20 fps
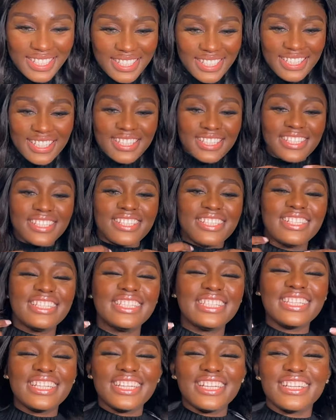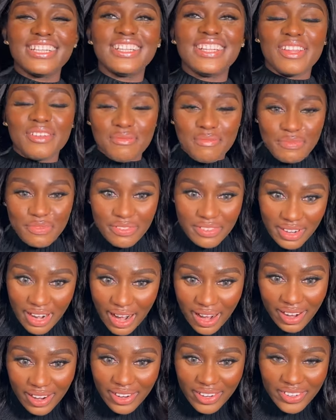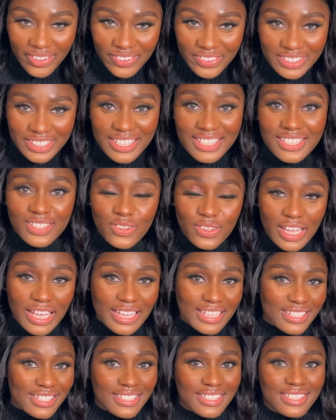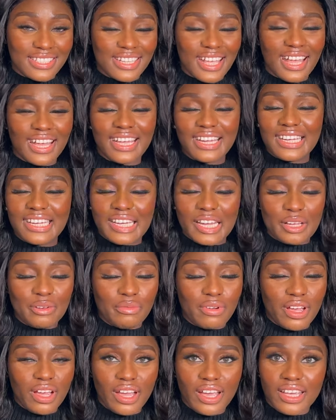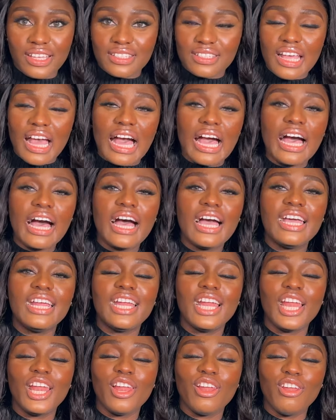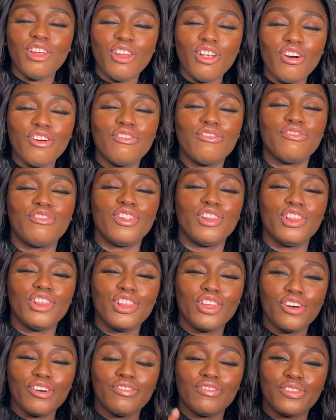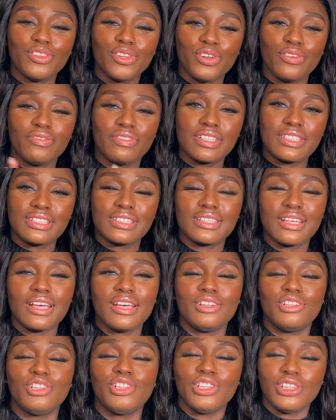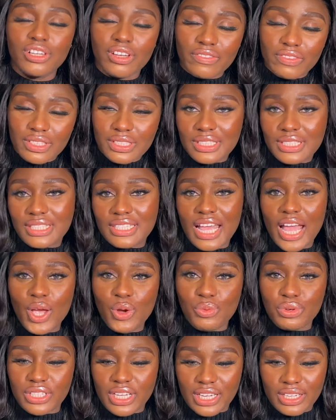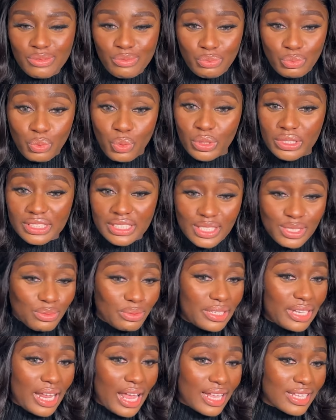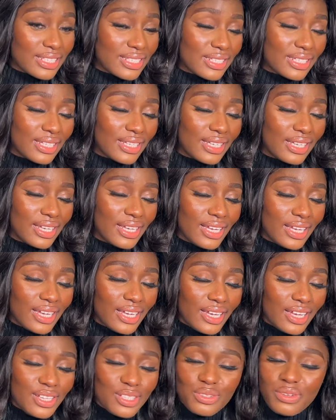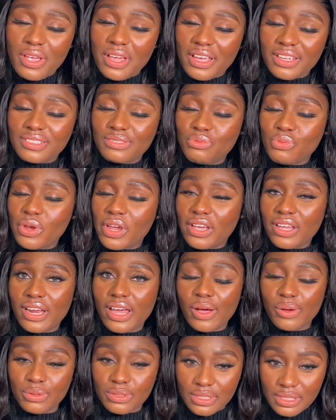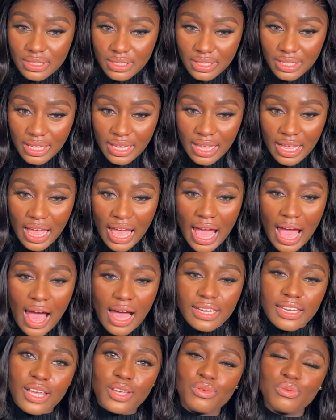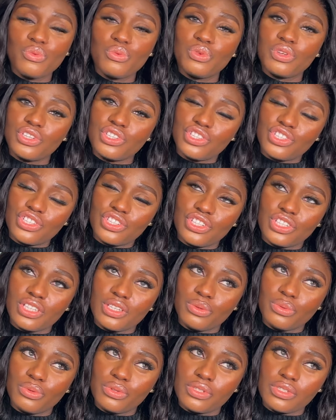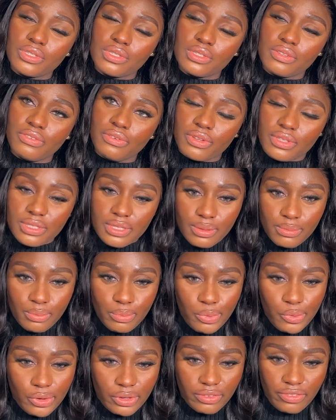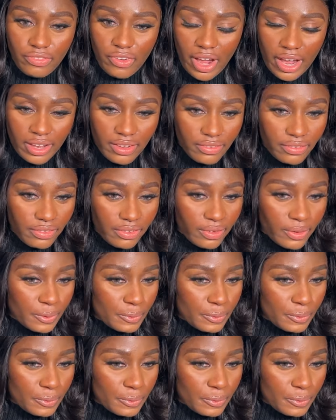It's Neala Brown. This look exactly like my eyes. I love, love, love it. Love it. I wish I won this one last so I can wear it out. And I wish it was 14.5